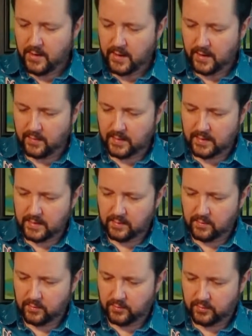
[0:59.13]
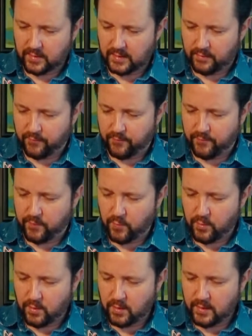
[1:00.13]
and then looks like
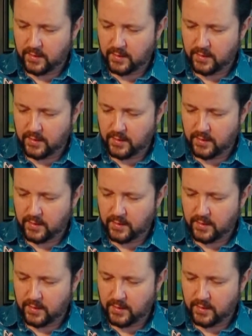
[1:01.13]
four